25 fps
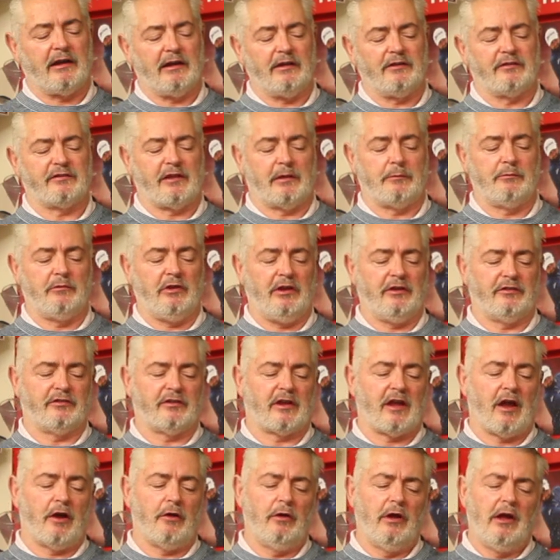it some years
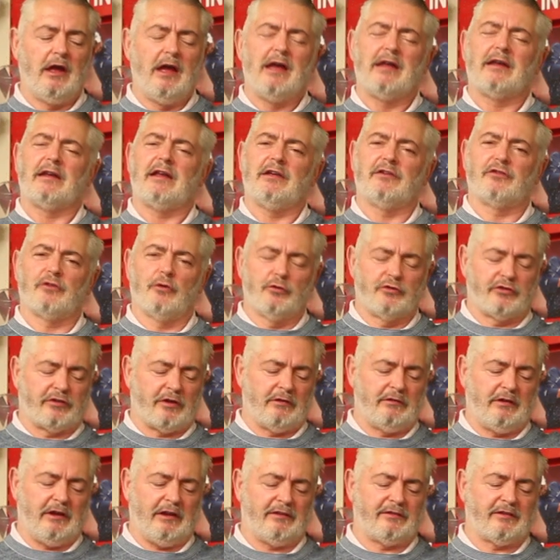ago. There's
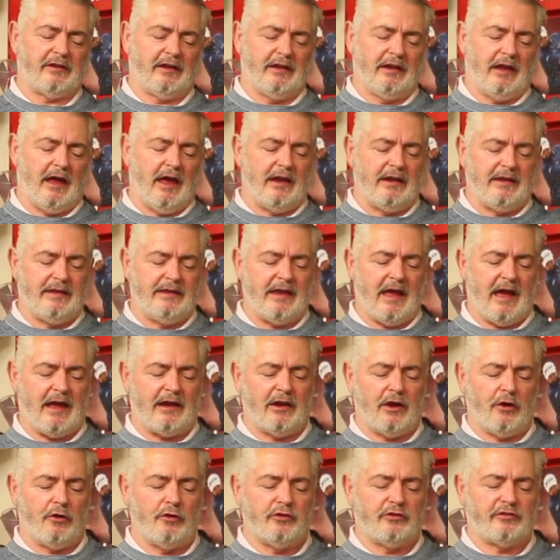also this
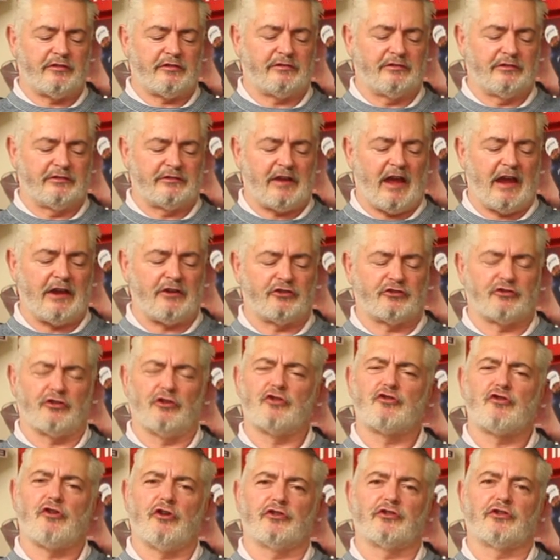nano texture
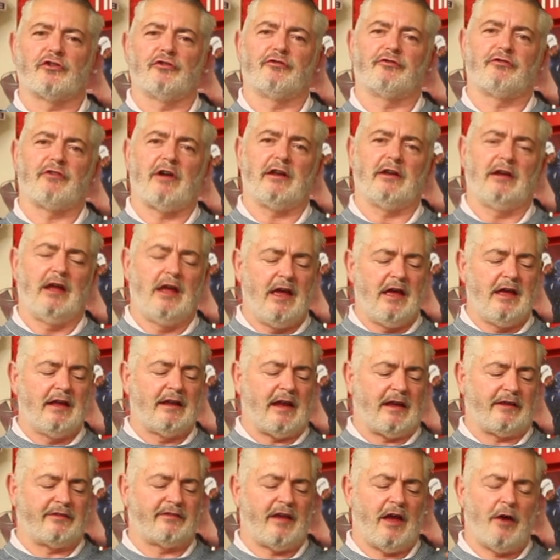across the front
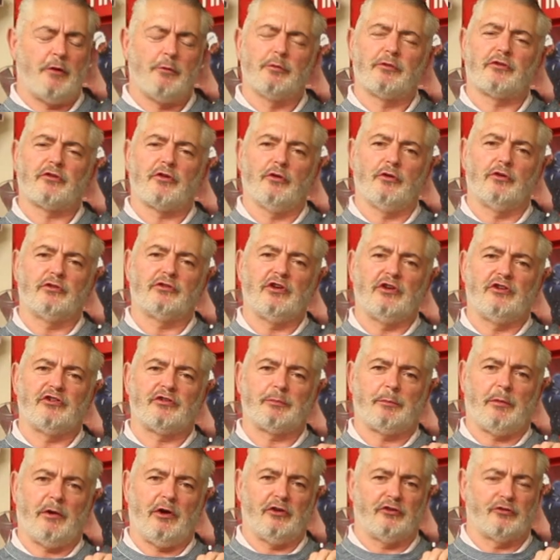that's helped to
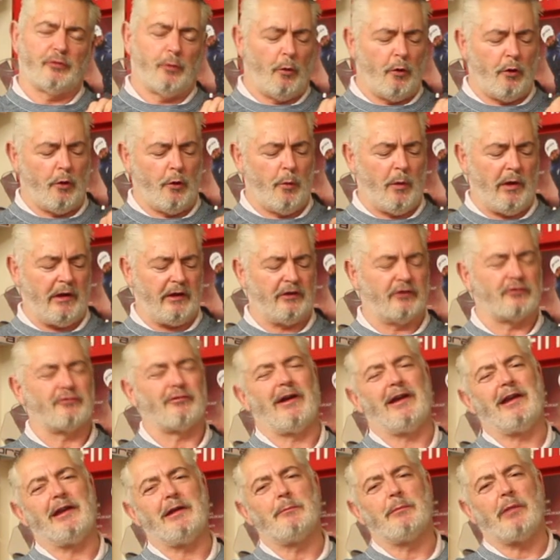disperse water when it's
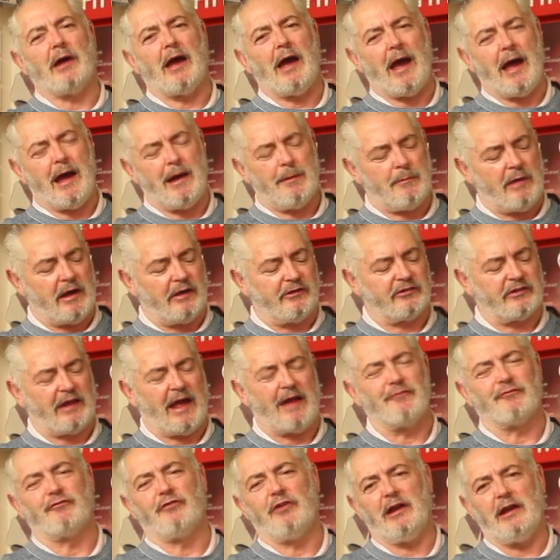raining, but how much
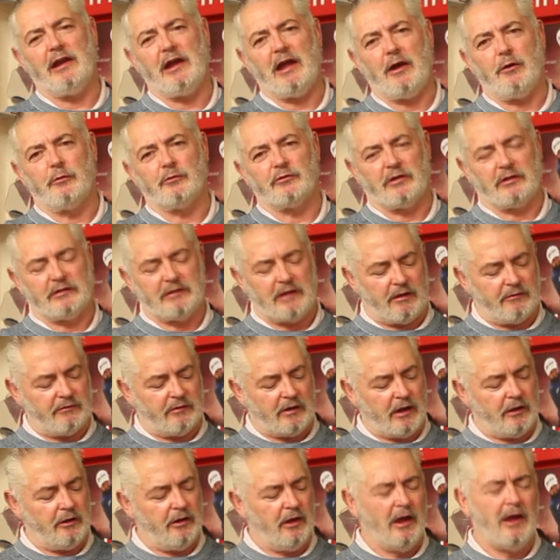that really helps, I don't
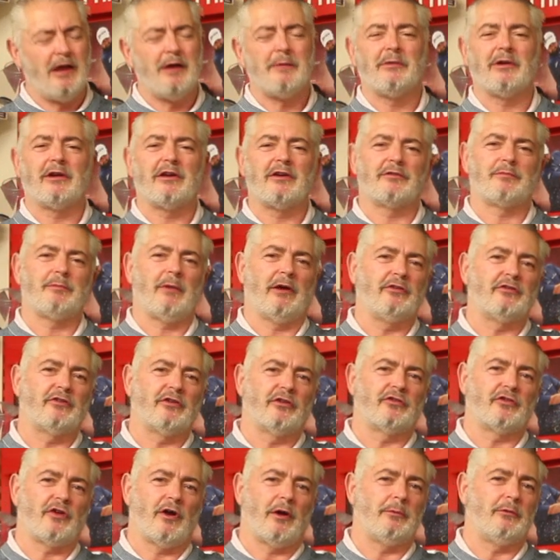know, because most
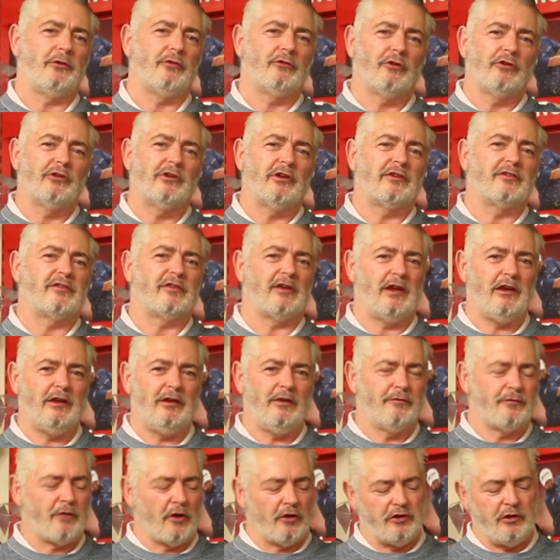of the time you're on the tee,
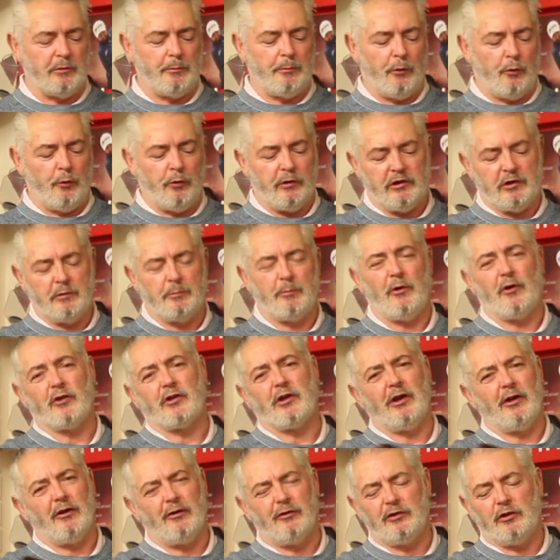you've got your ball in your
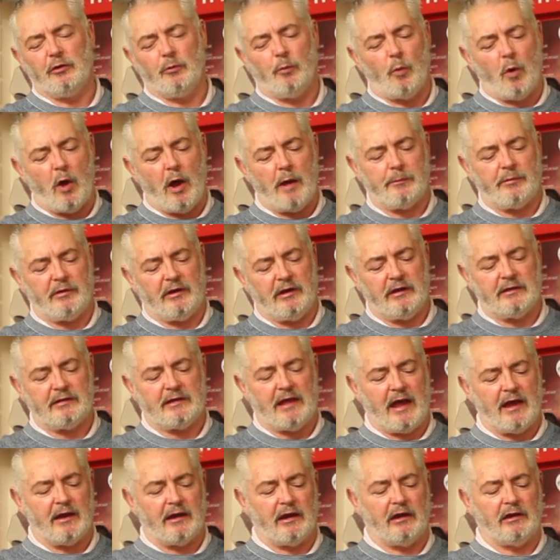pocket or you're wiping it
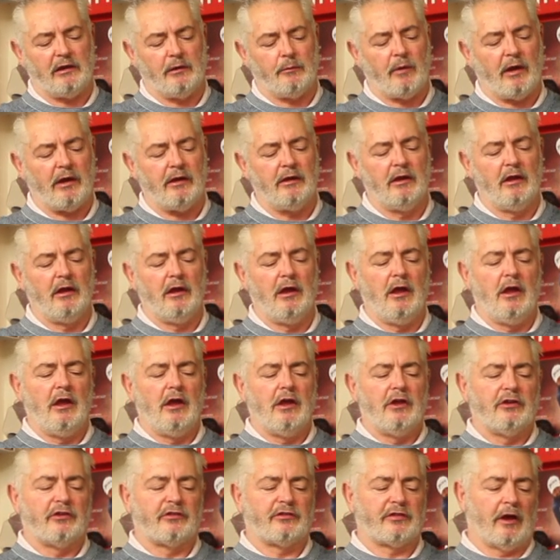down anyway.
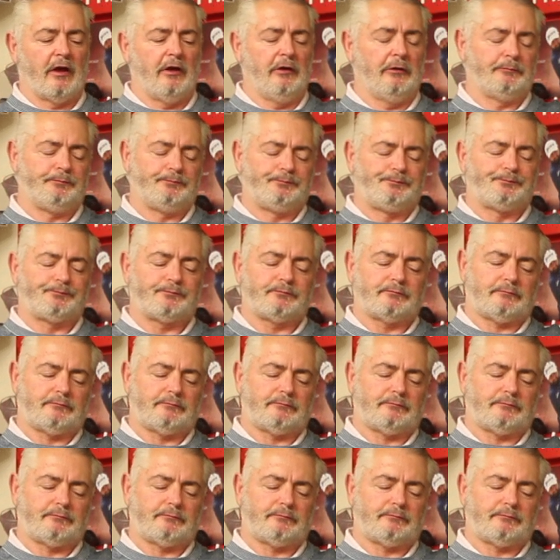So,